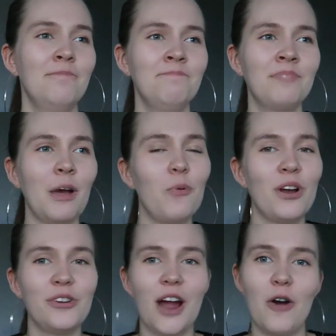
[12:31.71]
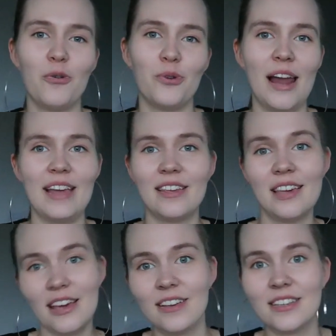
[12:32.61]
I wonder how like
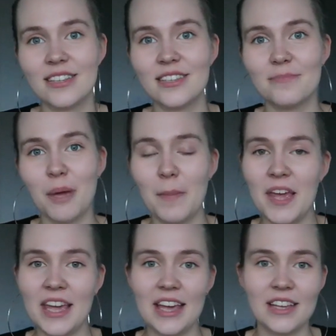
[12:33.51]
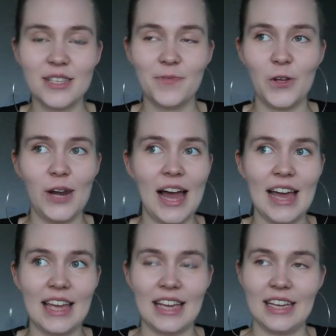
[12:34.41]
baby kicks feel like.